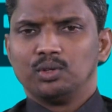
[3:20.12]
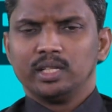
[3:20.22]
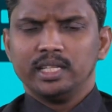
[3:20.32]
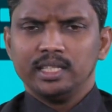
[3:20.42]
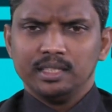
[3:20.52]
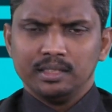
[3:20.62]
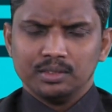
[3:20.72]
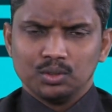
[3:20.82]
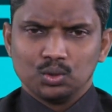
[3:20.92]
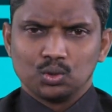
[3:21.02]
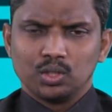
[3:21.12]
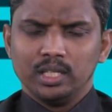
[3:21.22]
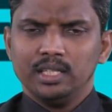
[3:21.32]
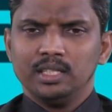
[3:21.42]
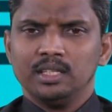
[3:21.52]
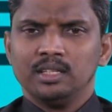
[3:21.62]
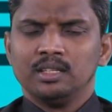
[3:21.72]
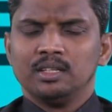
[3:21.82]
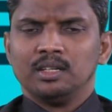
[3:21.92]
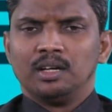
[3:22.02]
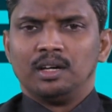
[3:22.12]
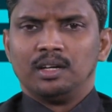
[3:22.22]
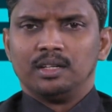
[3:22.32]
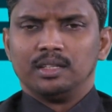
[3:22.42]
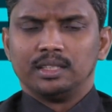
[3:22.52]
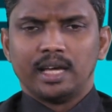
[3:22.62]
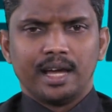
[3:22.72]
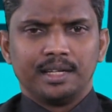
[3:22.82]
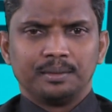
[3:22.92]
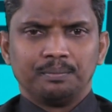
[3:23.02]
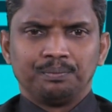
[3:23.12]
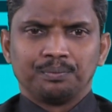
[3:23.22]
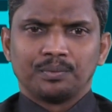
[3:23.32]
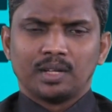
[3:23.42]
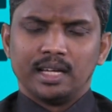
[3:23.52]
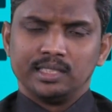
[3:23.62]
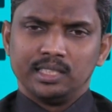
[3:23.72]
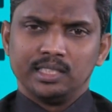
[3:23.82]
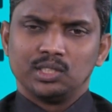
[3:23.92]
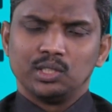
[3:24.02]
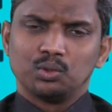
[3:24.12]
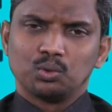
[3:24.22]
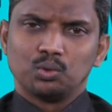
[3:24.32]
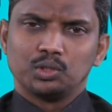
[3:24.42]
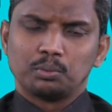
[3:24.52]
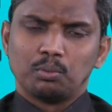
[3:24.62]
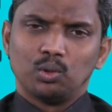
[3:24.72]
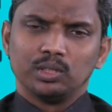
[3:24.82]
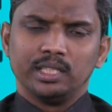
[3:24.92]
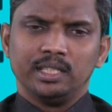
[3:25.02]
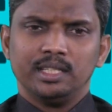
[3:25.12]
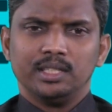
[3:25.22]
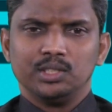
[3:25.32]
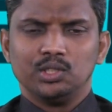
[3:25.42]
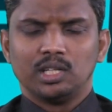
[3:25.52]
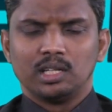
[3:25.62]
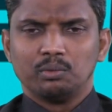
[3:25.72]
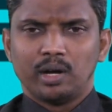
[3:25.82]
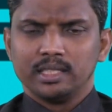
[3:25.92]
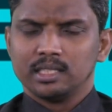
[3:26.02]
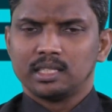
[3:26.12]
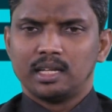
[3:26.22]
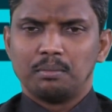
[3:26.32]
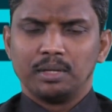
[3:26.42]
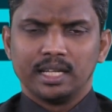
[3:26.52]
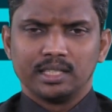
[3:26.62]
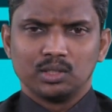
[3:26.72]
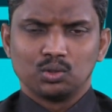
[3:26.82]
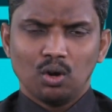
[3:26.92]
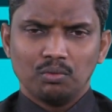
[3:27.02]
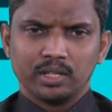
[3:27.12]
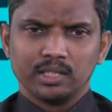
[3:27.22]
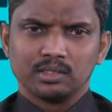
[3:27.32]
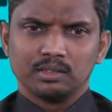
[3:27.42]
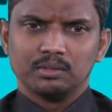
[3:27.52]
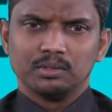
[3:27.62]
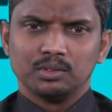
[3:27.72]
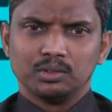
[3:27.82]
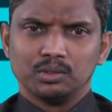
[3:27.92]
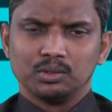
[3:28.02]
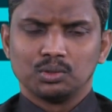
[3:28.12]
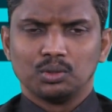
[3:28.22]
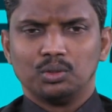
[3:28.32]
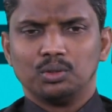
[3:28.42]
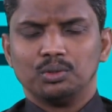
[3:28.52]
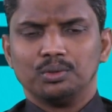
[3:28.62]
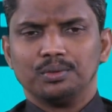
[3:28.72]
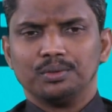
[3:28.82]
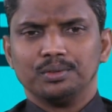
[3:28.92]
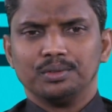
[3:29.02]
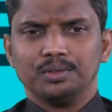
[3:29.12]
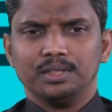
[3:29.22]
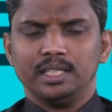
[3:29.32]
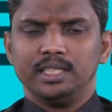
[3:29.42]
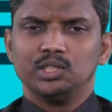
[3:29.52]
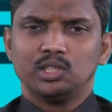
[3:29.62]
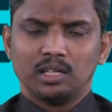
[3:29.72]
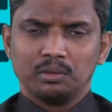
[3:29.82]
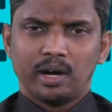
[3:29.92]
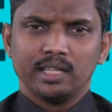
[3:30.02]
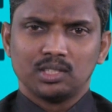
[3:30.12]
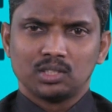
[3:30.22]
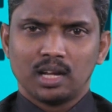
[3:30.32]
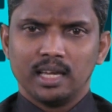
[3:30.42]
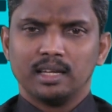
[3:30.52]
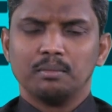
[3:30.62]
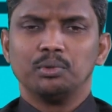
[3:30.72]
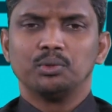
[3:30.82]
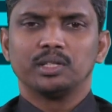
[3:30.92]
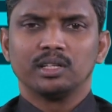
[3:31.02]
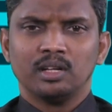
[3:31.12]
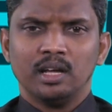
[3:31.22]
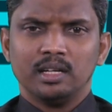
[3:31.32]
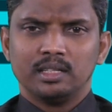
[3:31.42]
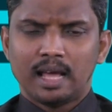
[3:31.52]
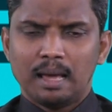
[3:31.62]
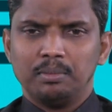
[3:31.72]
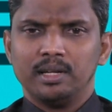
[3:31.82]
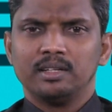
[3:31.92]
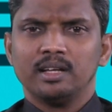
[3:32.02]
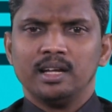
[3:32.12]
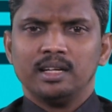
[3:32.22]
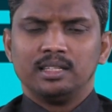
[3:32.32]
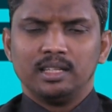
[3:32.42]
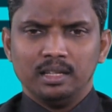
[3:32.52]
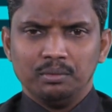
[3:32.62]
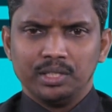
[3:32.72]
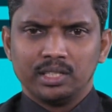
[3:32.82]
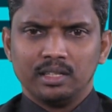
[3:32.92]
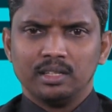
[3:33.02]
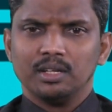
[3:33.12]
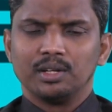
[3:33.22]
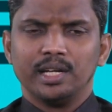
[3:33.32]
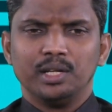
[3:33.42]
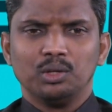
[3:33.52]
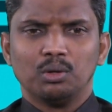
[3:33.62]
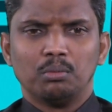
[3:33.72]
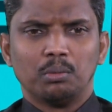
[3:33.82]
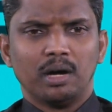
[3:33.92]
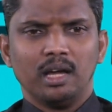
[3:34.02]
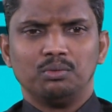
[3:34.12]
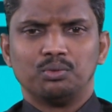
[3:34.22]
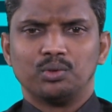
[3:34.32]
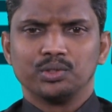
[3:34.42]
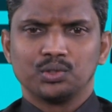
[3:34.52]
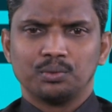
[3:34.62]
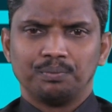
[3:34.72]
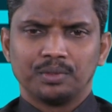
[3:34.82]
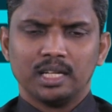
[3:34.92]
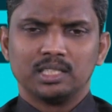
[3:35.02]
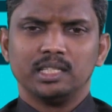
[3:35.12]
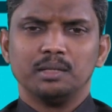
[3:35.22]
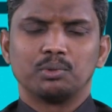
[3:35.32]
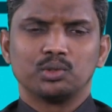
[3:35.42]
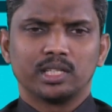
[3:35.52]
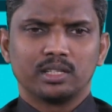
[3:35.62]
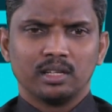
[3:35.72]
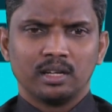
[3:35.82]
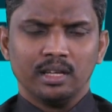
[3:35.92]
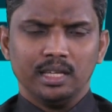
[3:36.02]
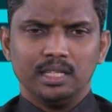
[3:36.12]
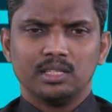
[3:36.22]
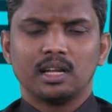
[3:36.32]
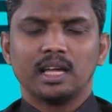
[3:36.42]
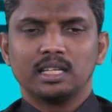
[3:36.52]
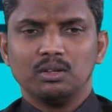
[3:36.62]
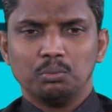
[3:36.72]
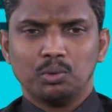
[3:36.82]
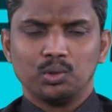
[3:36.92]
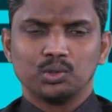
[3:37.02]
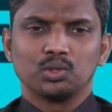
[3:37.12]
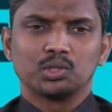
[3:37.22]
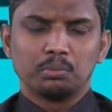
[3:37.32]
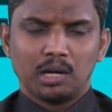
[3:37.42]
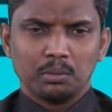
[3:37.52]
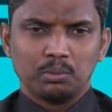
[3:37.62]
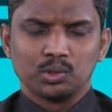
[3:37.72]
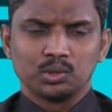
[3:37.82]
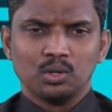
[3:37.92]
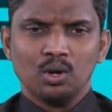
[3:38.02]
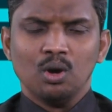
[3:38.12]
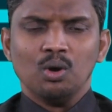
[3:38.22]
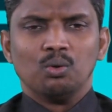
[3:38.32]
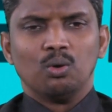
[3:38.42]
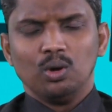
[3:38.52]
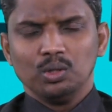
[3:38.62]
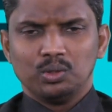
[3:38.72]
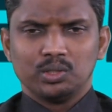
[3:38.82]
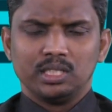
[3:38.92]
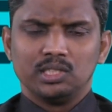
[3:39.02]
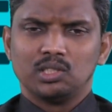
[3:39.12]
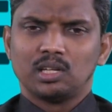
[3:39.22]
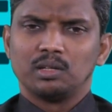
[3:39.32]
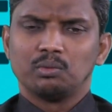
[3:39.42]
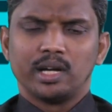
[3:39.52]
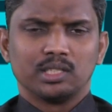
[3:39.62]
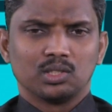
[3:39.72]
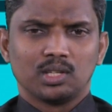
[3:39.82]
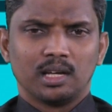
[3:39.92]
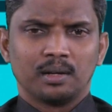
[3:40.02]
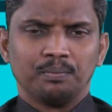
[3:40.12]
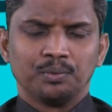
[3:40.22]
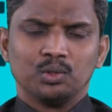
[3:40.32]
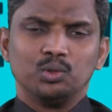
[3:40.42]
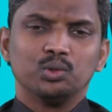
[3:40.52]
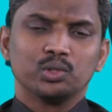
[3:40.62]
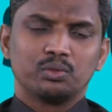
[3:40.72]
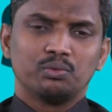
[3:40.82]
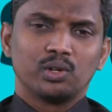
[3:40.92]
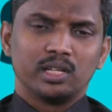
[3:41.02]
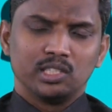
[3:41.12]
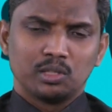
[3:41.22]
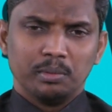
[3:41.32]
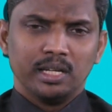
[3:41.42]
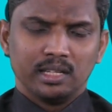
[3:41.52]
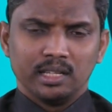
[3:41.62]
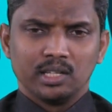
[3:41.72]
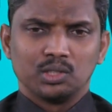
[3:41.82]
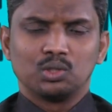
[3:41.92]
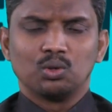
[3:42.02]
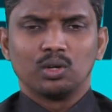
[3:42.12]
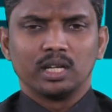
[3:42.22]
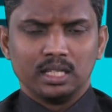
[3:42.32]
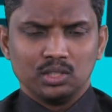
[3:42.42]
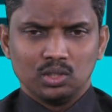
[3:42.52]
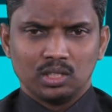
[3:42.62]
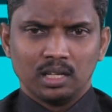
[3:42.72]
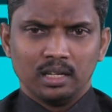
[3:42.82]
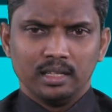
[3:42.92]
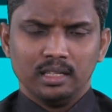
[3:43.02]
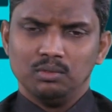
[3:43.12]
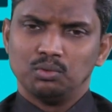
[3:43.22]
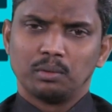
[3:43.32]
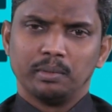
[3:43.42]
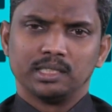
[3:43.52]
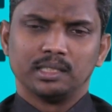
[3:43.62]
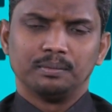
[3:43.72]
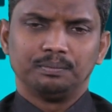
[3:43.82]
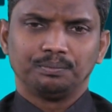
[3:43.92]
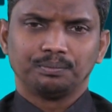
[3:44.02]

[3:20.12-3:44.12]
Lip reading: already seen that ICTs includes both the digital devices and application softwares. So the digital devices like computer, tablet, television, radio, mobile phones, LCD projector, interactive boards or smart boards, all those digital devices are used for disseminating and storing digital information.